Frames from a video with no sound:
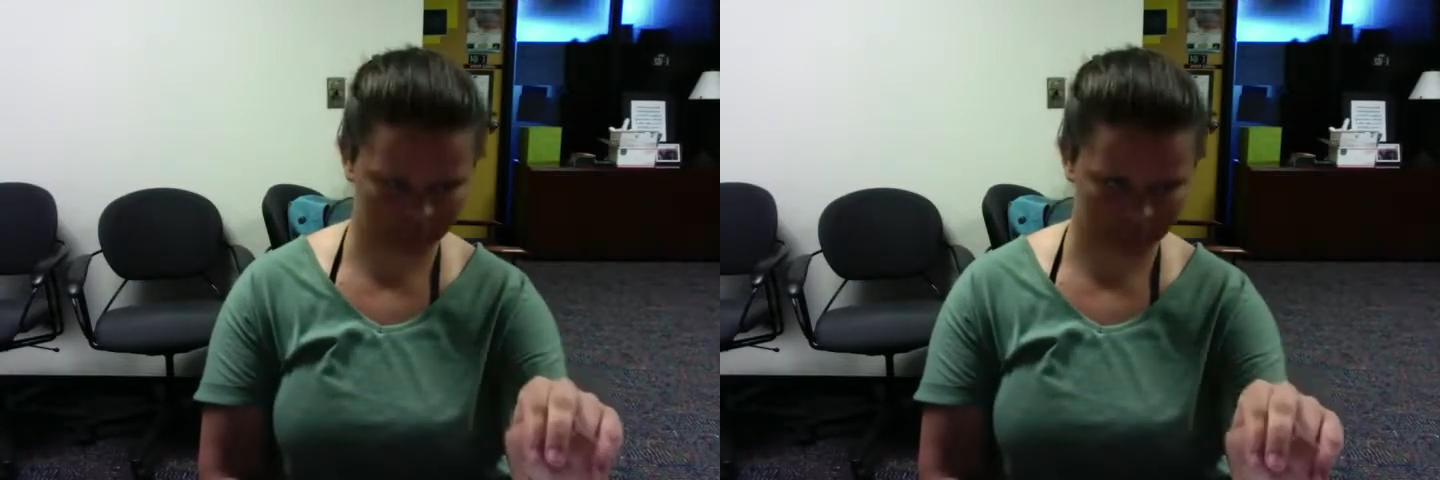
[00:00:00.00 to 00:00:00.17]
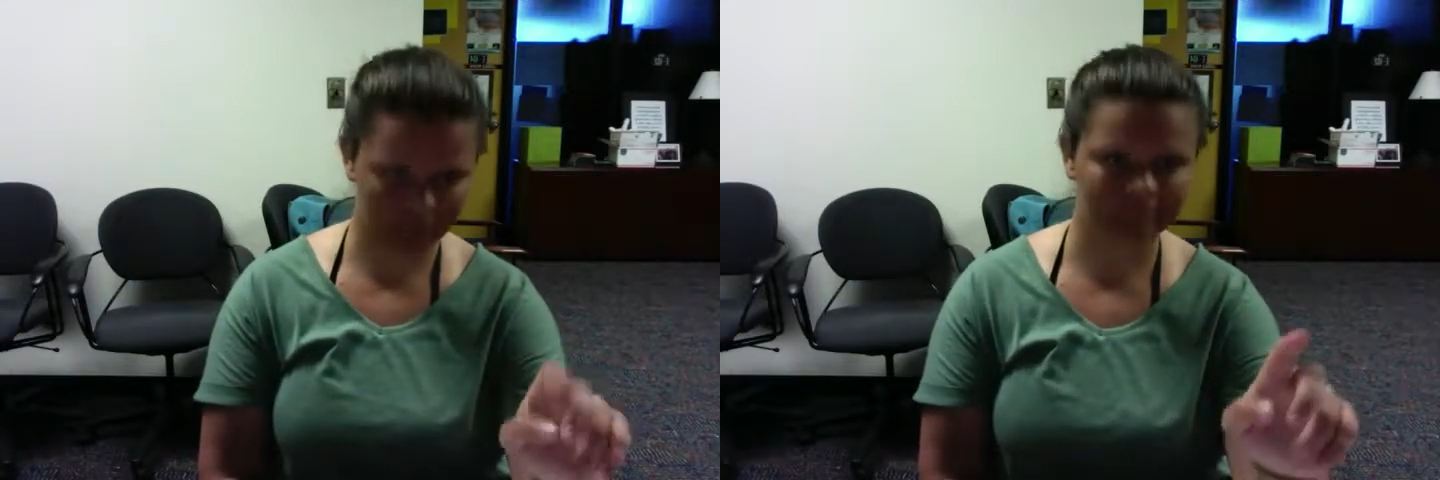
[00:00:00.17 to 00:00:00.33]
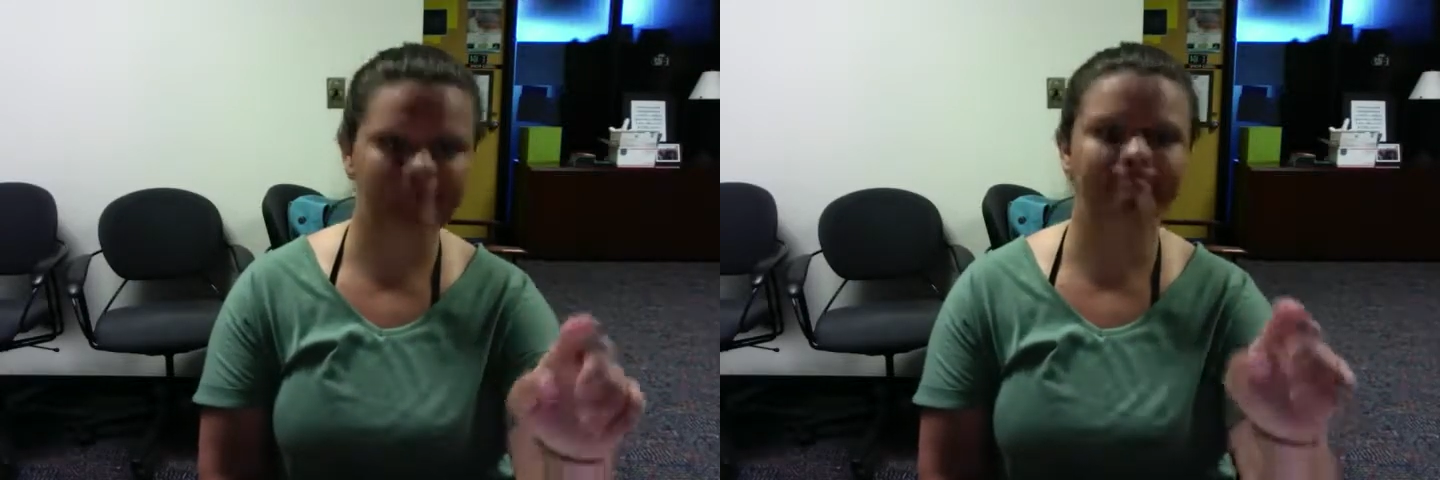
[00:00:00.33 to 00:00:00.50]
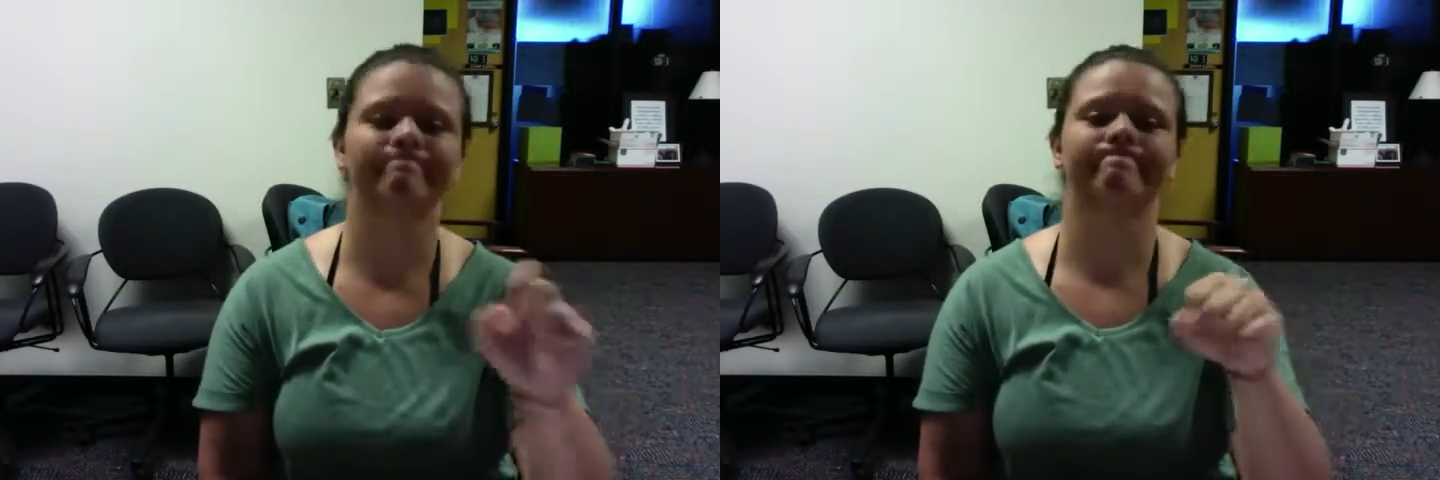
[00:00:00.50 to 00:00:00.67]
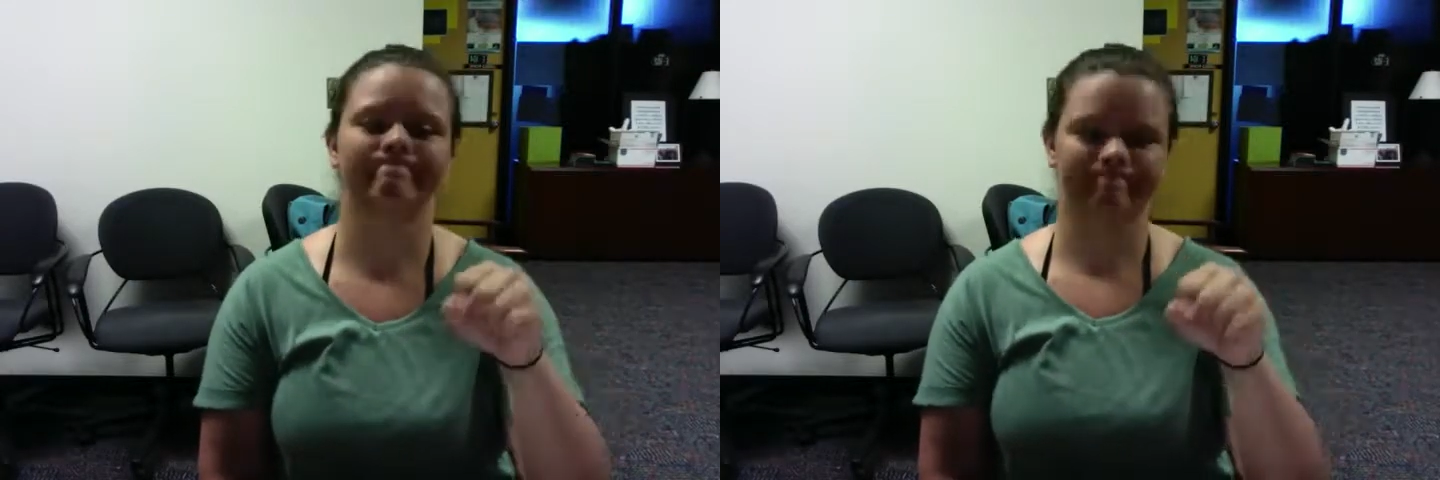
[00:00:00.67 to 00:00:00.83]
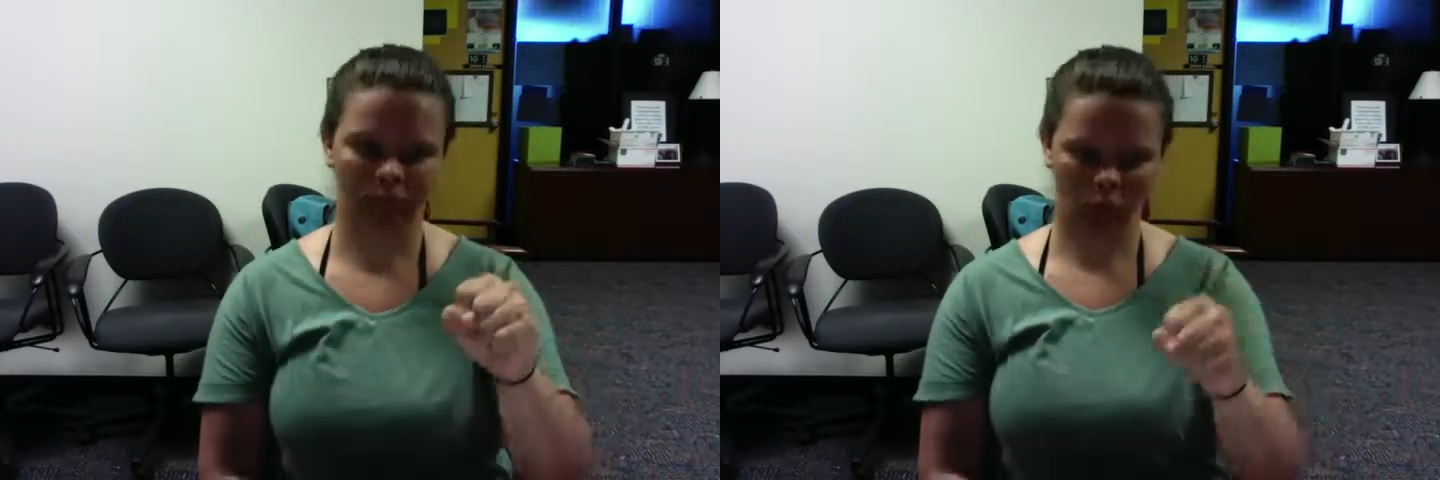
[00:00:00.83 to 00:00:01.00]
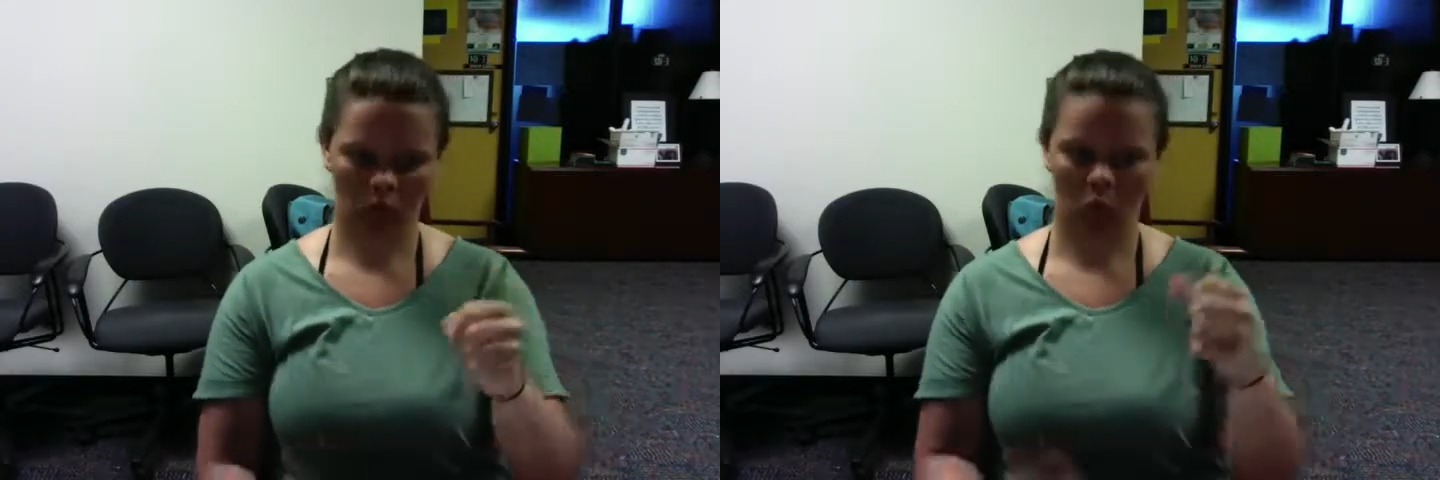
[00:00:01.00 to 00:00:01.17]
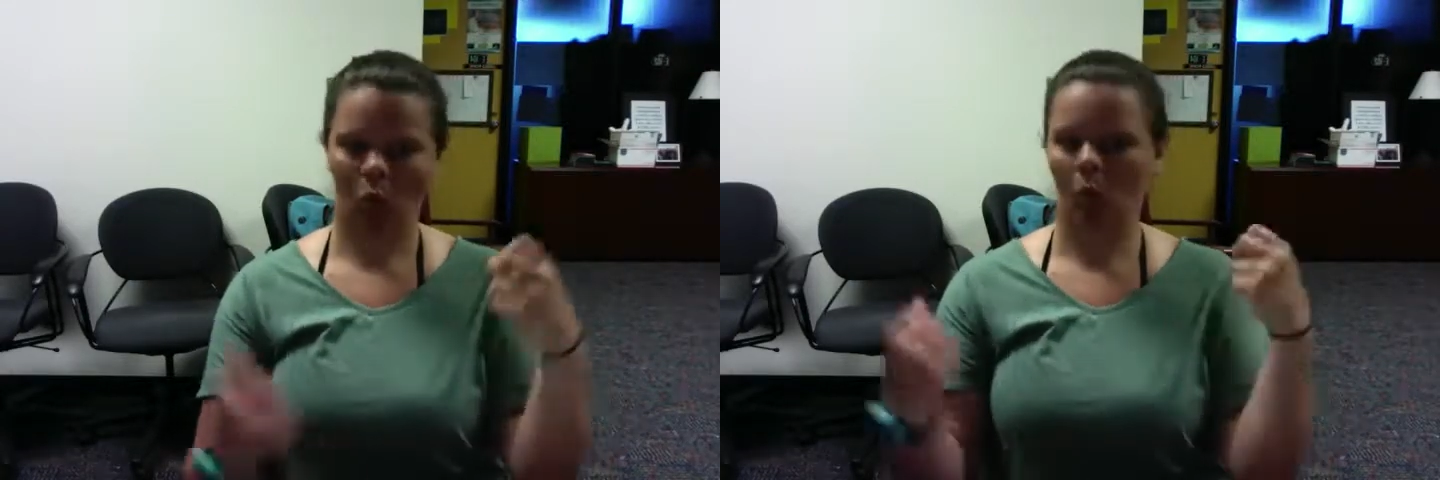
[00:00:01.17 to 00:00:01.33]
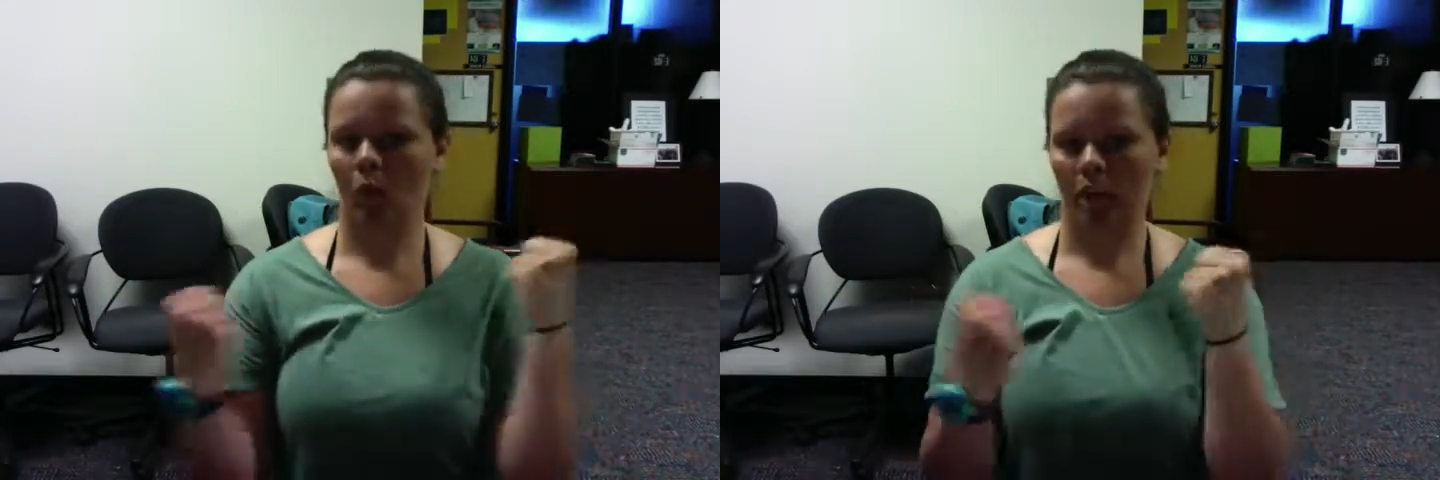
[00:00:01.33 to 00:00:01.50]
but now they've got bad weather
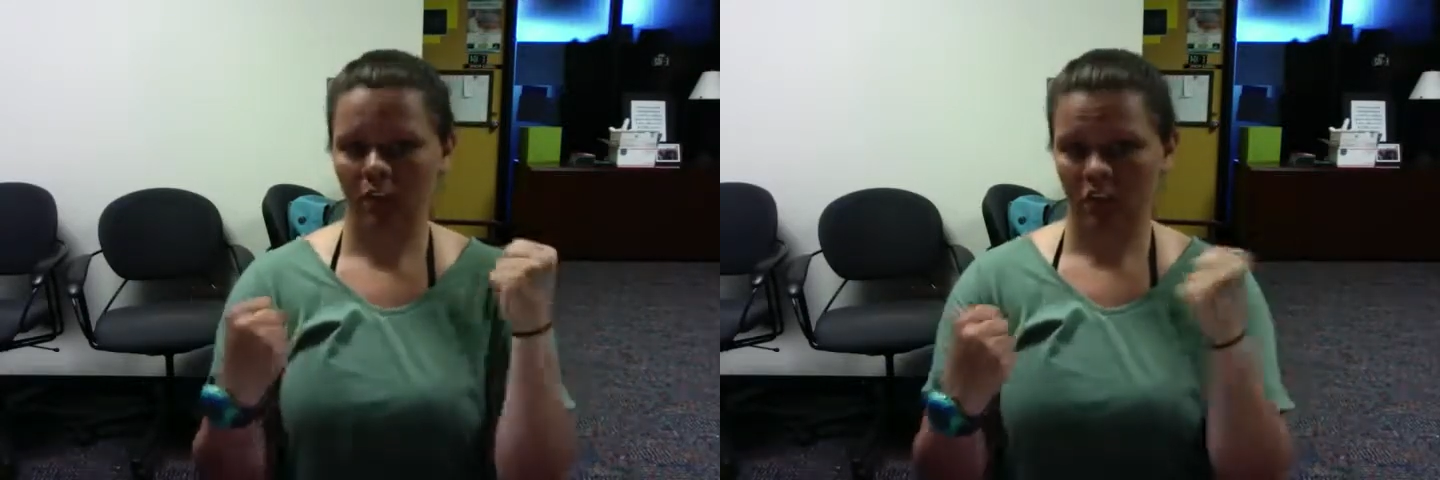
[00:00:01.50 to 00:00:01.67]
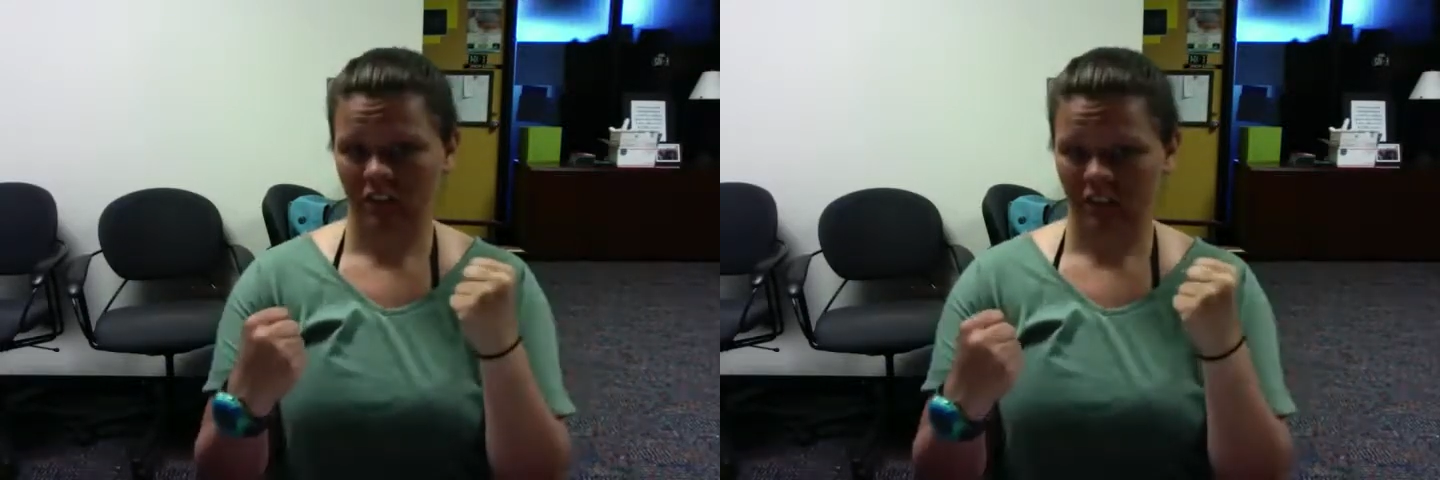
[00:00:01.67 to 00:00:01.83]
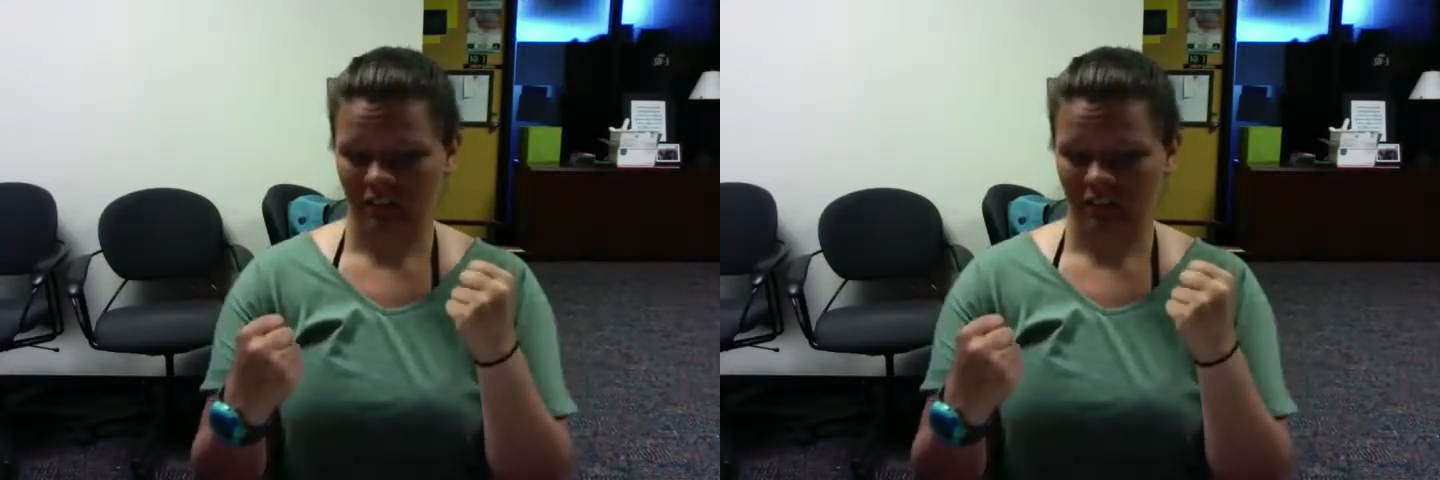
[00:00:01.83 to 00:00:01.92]
to deal with.